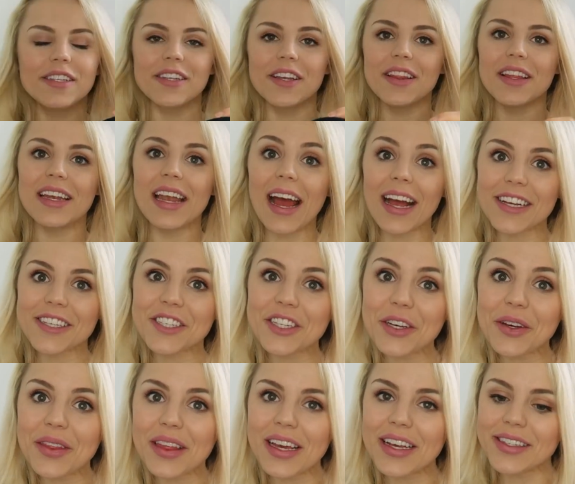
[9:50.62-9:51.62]
So the next
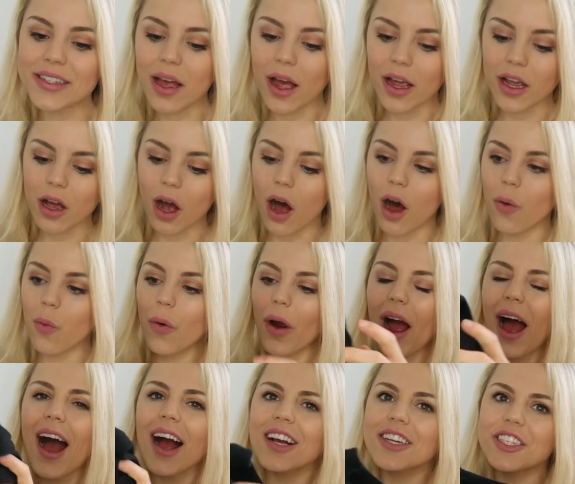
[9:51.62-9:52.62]
two things I got
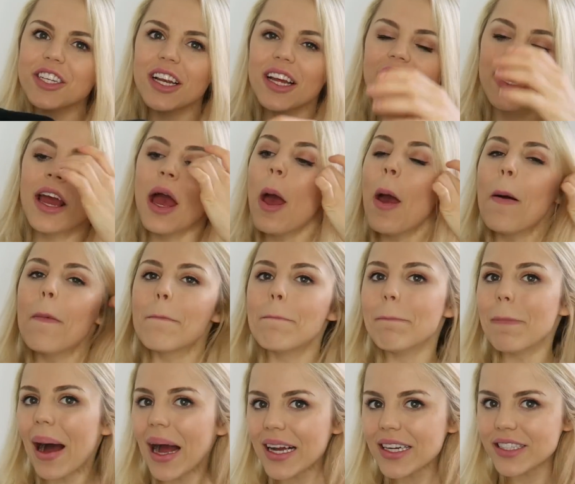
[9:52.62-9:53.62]
were actually
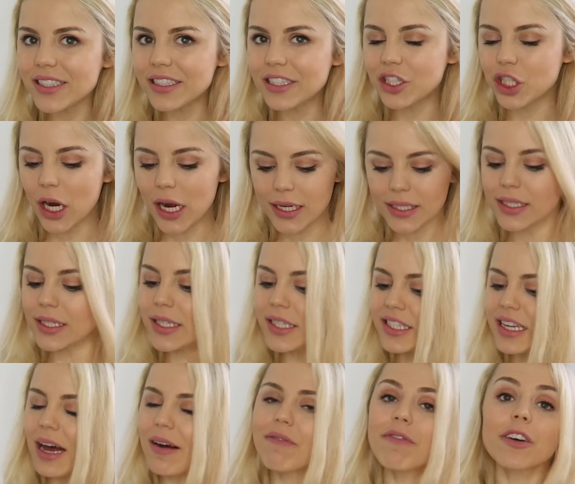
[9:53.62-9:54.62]
maxi
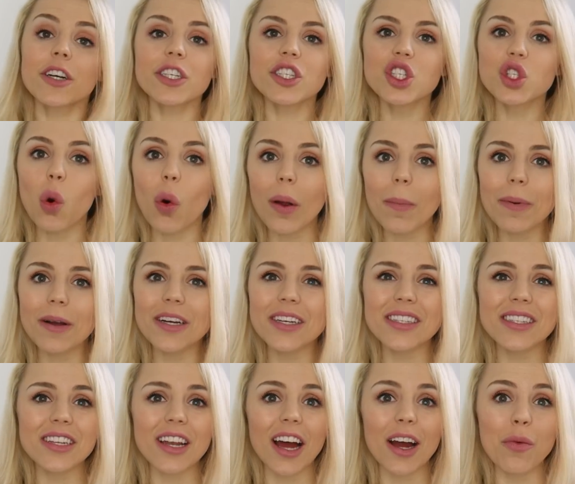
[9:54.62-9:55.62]
dresses, and for a short
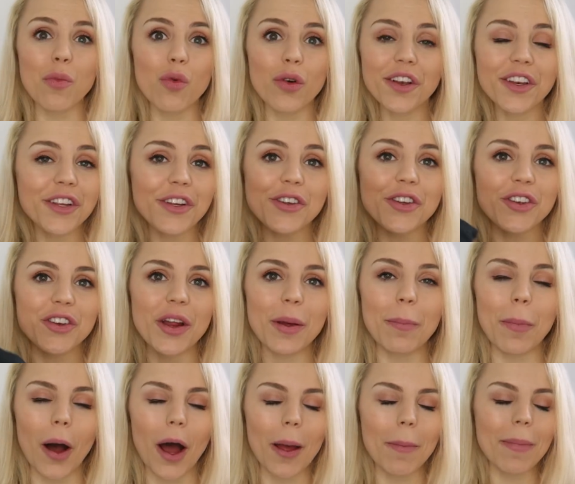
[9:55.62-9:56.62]
person I wouldn't
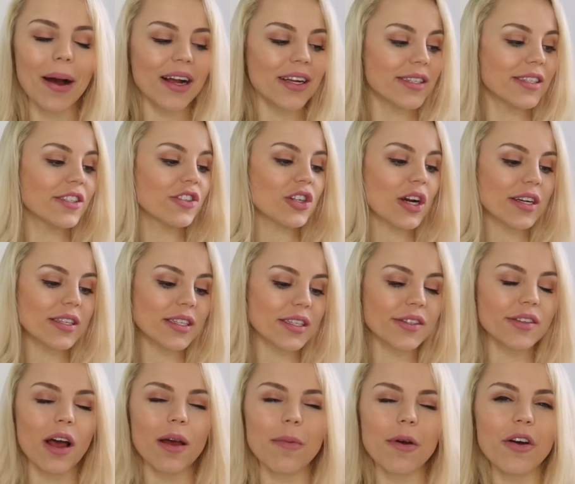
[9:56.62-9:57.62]
usually buy maxi
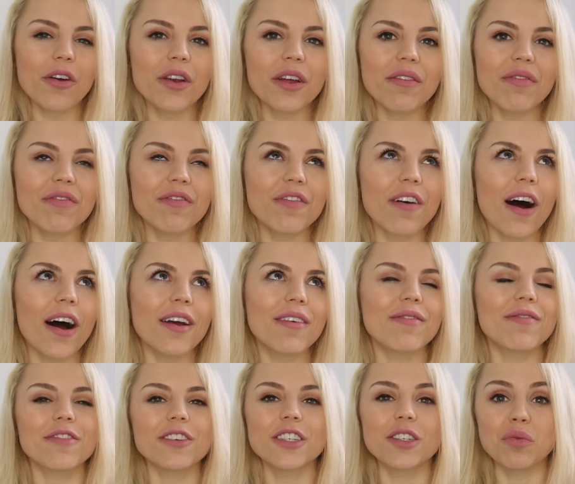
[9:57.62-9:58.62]
dresses. I'm only
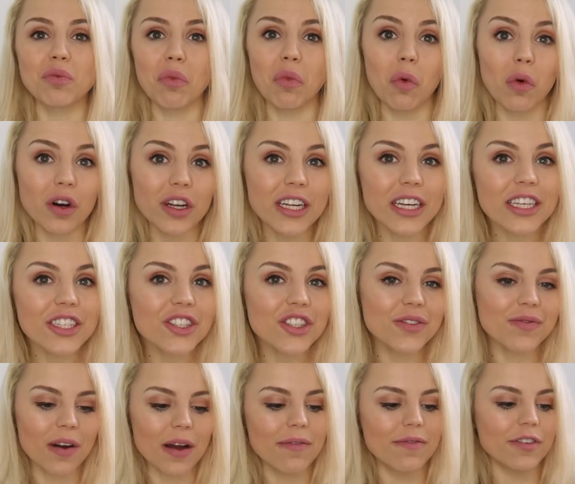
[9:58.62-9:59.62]
5'1"
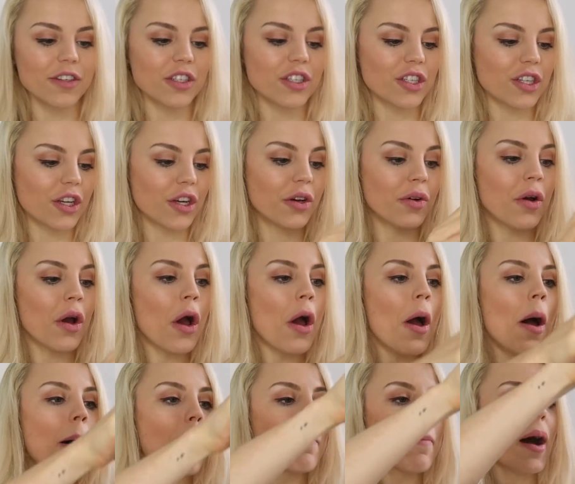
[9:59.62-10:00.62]
ish, 5'2",
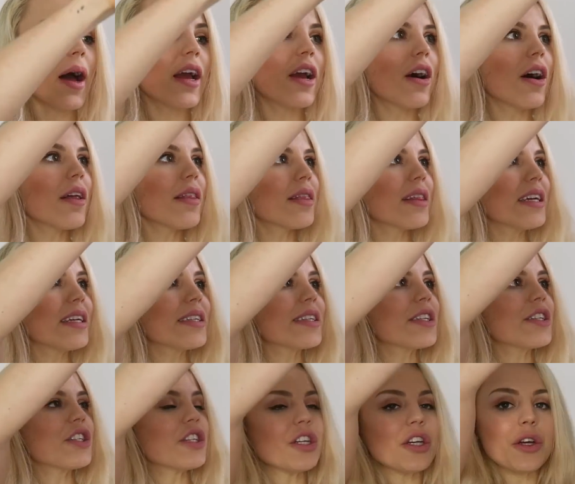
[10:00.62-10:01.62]
but I got
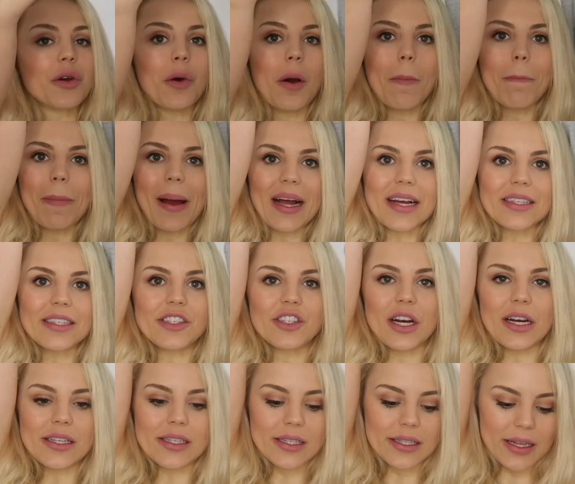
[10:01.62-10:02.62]
these two maxi
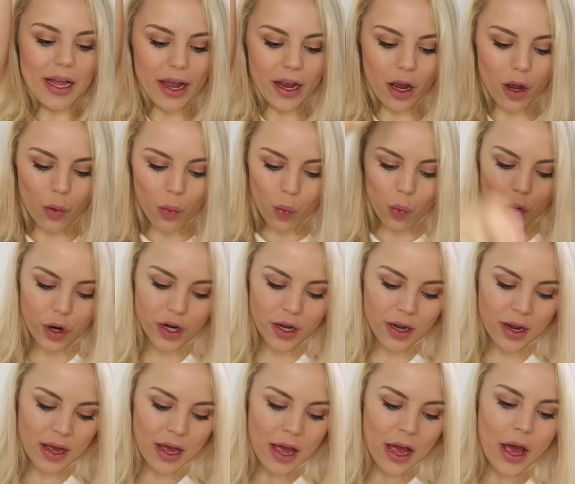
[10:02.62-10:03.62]
dresses. I got one
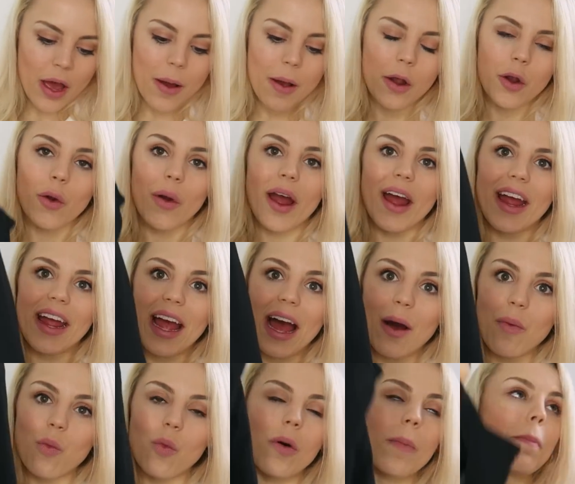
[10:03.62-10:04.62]
grey
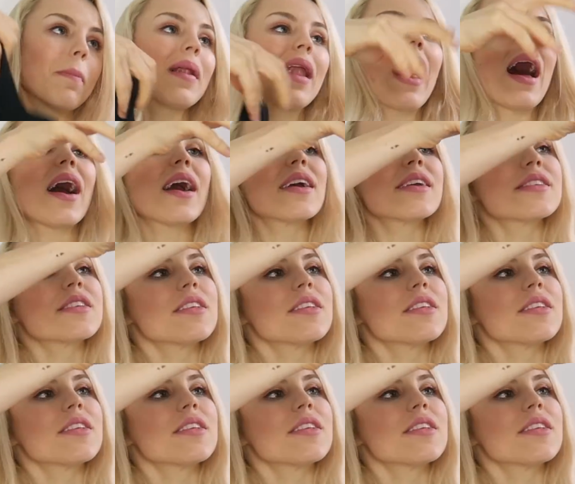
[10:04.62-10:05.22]
and one black.